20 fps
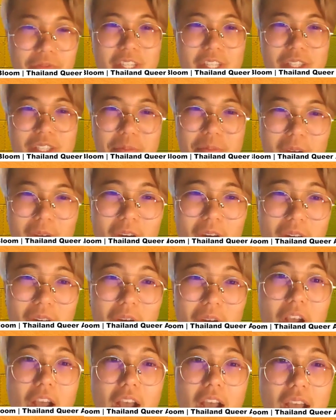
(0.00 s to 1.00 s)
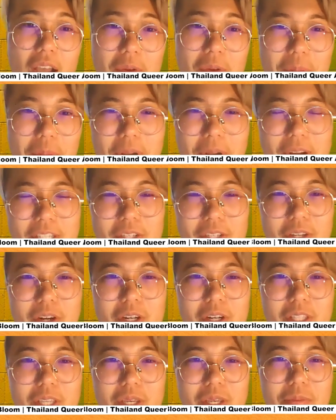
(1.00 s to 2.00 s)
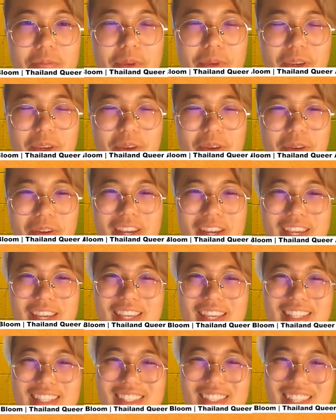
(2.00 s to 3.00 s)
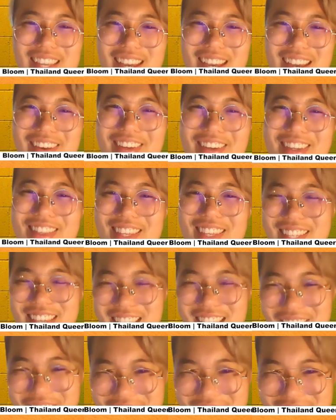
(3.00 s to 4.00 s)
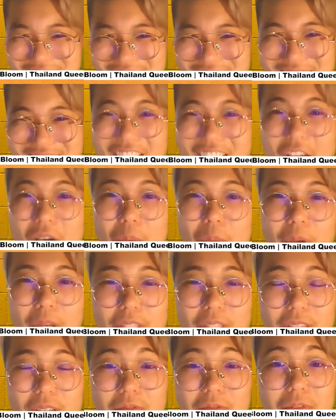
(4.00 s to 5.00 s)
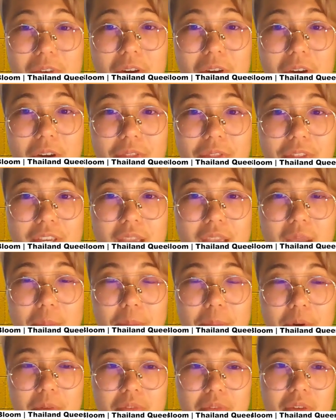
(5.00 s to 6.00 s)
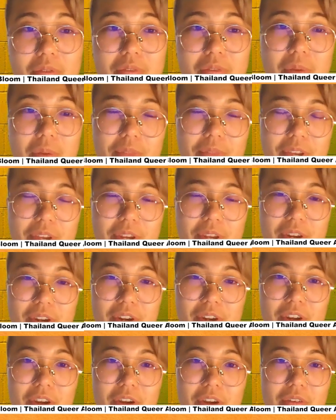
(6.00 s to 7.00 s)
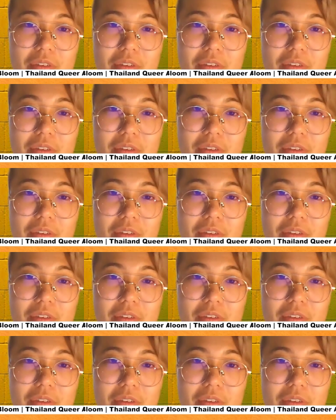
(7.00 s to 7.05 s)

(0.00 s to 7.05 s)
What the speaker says: first of all, our marriage equality bill is now in the cabinet, waiting for the approval from the